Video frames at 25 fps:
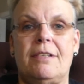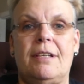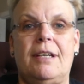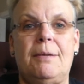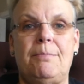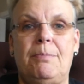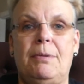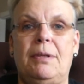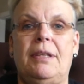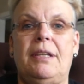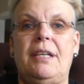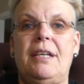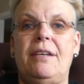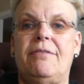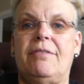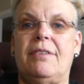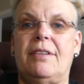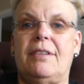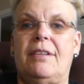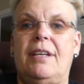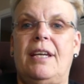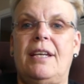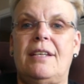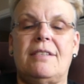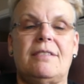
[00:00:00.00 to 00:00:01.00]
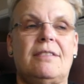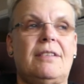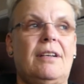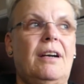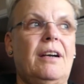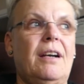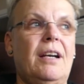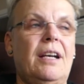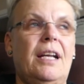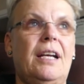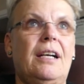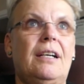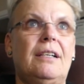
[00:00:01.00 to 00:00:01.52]
I believe that they
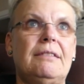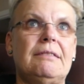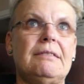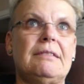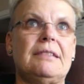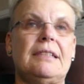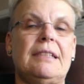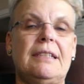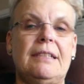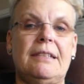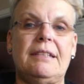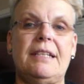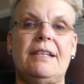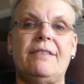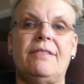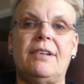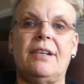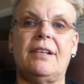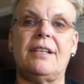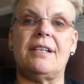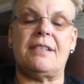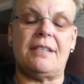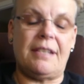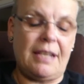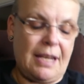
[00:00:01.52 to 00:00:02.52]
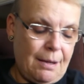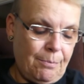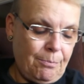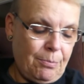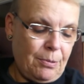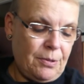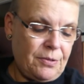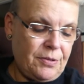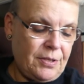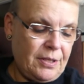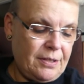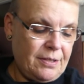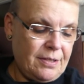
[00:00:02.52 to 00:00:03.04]
started out, they've got
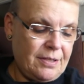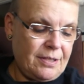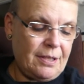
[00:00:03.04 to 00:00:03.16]
examples in